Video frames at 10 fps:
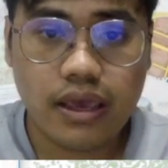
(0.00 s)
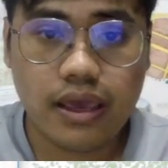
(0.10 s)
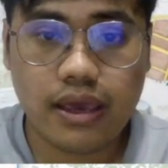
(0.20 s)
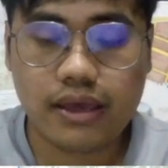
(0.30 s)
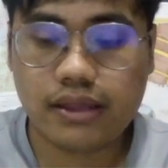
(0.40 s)

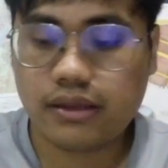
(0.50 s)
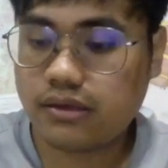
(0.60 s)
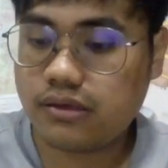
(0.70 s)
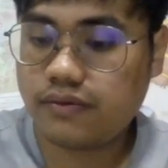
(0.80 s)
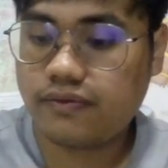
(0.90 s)

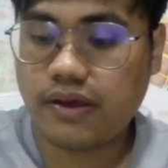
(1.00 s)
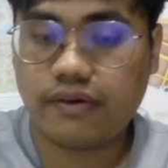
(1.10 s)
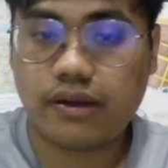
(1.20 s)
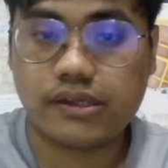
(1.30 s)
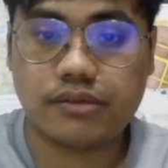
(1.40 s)
and
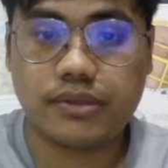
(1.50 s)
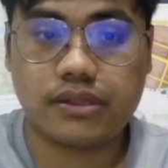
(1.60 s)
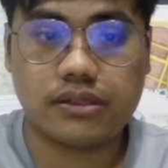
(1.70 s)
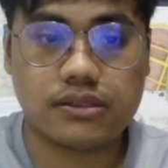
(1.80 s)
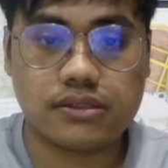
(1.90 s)
500
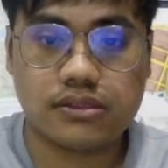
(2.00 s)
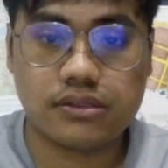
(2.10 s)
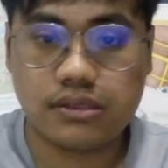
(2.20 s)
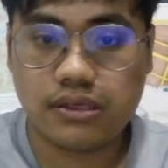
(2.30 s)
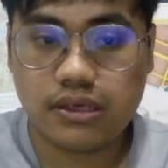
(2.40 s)
meters,
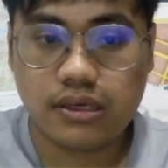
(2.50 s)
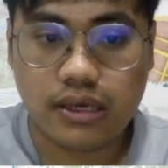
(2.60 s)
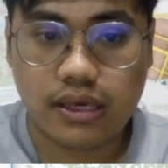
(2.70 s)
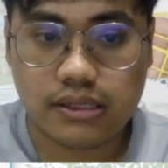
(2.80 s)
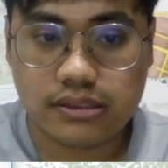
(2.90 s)

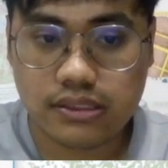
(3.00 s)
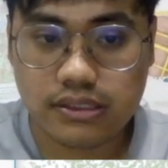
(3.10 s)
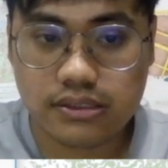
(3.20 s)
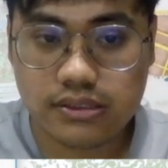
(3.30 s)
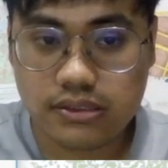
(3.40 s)
and
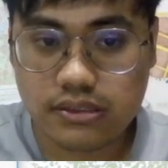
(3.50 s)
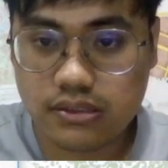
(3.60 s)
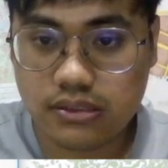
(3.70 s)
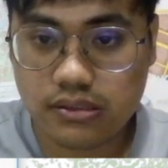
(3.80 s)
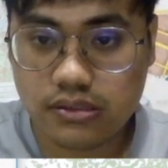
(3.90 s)
just
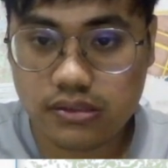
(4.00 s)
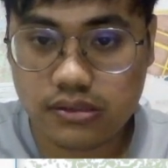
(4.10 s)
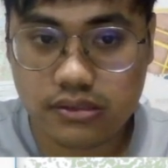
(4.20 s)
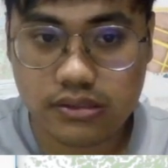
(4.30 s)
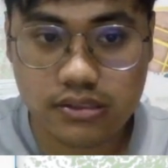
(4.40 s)

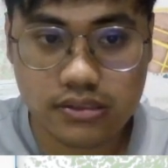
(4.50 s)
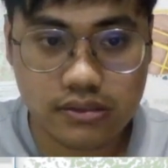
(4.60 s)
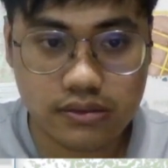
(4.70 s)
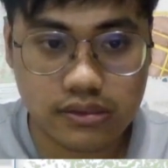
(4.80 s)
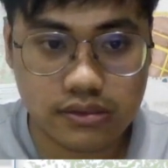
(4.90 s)
this is you
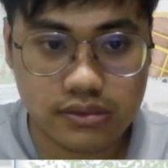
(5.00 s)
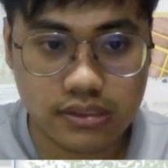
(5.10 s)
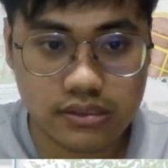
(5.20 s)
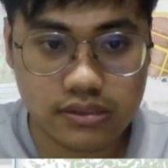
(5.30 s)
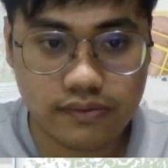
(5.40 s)
need to
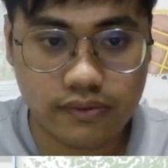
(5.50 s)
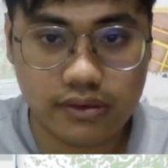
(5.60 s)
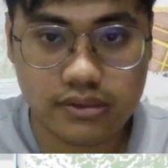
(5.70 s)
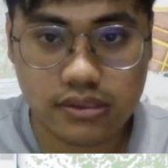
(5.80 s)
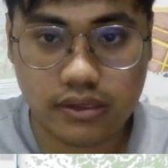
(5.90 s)
change for
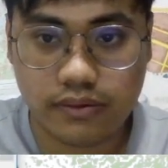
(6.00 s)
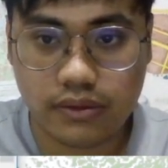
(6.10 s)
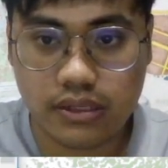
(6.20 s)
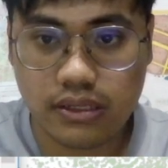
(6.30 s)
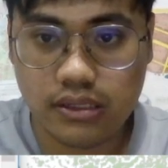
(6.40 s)
a time
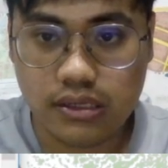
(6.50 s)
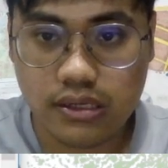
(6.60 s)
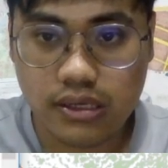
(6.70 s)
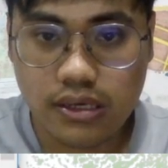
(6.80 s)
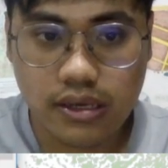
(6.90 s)
only.
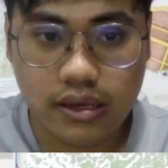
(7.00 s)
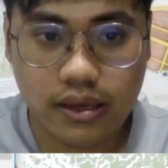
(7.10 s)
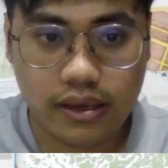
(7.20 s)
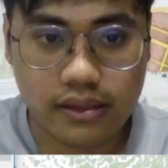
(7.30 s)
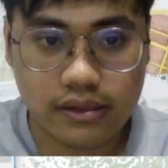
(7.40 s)

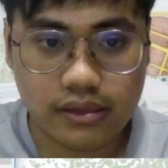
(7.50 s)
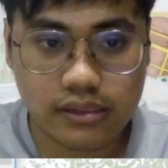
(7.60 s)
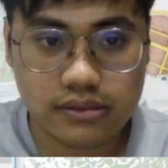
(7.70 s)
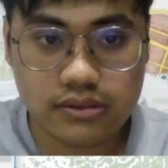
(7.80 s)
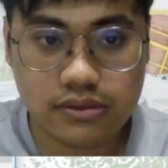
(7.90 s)
And
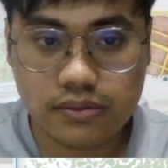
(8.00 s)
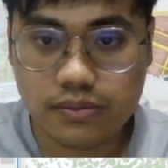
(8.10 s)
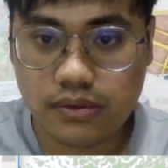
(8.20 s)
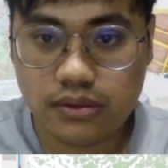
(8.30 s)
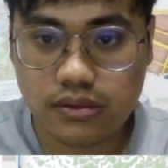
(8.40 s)
next
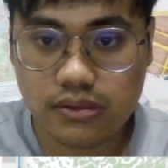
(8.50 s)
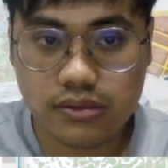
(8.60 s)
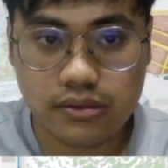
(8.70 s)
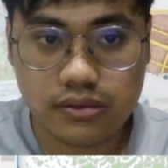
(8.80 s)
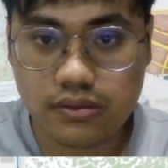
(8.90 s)

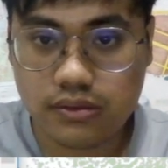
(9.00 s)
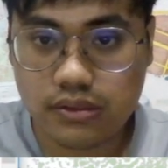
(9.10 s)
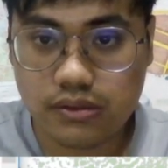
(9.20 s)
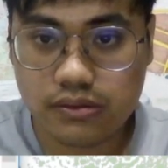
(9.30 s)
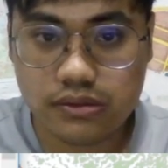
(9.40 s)
you need
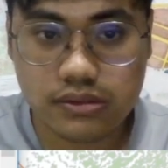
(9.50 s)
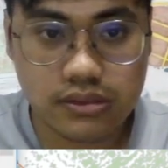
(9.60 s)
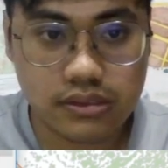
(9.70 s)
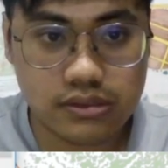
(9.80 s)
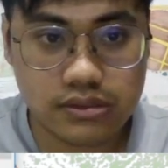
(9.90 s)
to
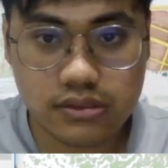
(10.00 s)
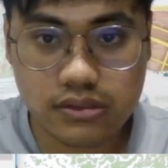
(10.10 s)
change